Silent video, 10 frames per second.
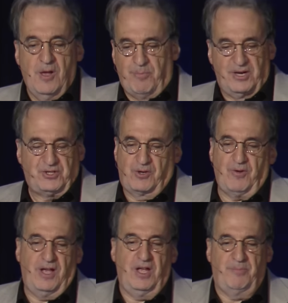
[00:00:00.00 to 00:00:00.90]
but
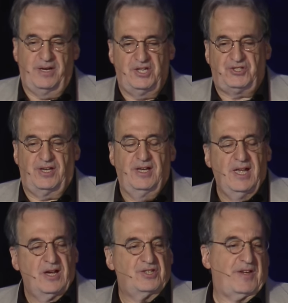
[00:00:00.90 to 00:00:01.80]

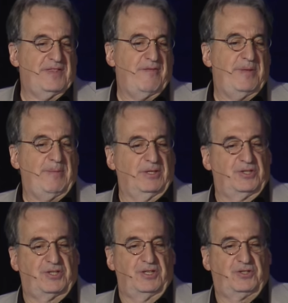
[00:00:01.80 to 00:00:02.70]
because I've never been able
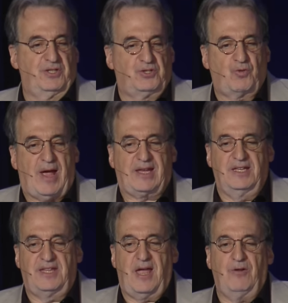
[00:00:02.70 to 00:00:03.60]
to track
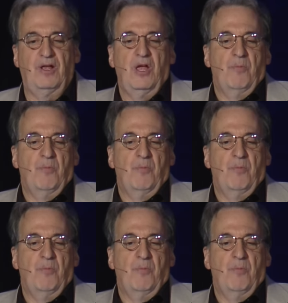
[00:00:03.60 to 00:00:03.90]
it down.